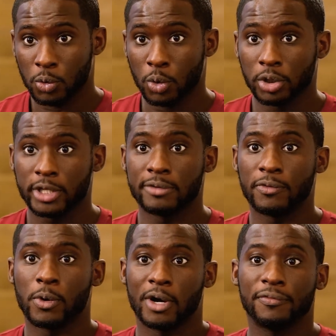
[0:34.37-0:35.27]
who are looking
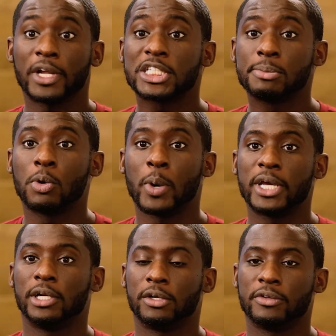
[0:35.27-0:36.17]
for a flexible
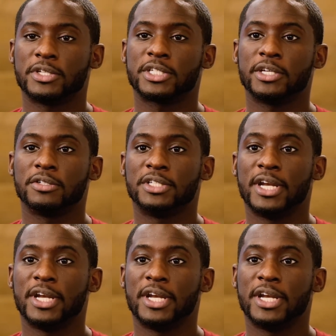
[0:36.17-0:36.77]
way to learn the skills